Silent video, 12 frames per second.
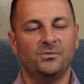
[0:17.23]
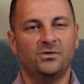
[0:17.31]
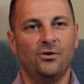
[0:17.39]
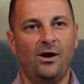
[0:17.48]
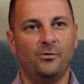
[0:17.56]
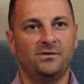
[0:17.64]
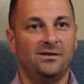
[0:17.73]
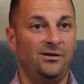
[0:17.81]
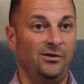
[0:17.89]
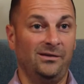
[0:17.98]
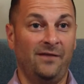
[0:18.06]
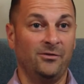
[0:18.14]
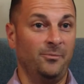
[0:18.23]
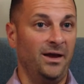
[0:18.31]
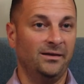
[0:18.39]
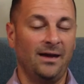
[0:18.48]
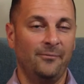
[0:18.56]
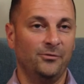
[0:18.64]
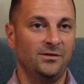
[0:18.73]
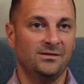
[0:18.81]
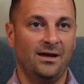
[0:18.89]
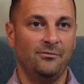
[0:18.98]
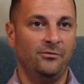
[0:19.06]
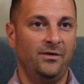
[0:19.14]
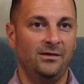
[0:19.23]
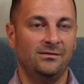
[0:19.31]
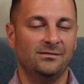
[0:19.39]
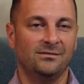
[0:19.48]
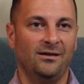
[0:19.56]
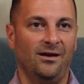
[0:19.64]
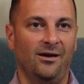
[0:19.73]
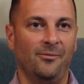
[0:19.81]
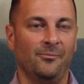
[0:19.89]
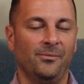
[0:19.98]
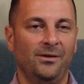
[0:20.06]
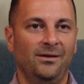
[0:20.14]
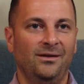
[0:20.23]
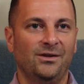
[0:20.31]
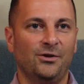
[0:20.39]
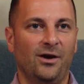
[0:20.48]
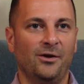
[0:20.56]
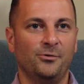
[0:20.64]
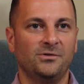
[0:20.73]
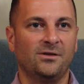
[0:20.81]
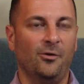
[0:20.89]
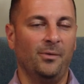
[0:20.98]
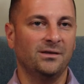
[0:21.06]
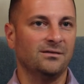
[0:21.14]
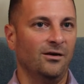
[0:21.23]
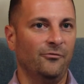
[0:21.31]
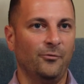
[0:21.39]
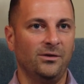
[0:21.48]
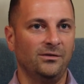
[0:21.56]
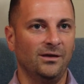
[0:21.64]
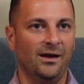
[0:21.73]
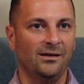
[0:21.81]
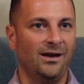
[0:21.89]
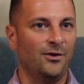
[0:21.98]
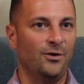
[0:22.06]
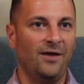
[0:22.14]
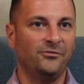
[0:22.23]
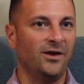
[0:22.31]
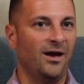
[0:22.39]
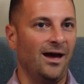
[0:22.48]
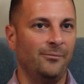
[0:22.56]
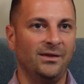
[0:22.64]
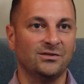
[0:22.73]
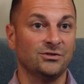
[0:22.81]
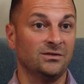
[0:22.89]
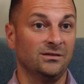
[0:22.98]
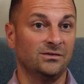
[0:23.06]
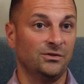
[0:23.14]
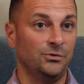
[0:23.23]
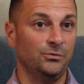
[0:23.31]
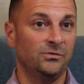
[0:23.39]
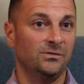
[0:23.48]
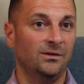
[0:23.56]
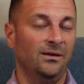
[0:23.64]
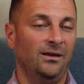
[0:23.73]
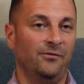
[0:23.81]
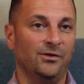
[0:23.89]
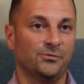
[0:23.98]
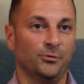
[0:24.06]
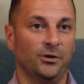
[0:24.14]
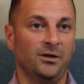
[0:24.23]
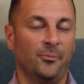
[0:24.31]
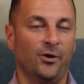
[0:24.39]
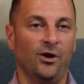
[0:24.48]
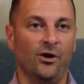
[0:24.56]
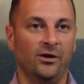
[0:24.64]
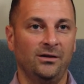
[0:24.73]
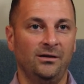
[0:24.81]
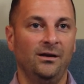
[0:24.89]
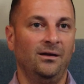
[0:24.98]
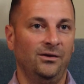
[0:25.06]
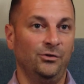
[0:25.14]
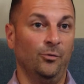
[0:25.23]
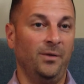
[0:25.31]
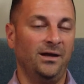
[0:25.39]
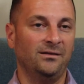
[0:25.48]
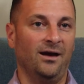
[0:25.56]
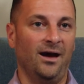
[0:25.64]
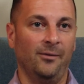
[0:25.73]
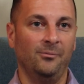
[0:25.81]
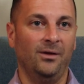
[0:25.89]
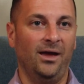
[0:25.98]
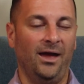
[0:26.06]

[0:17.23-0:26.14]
So I would say you have to make time for these kind of events. I always tell myself when I don't have time, that's just an excuse. If it's really a priority, you'll make time.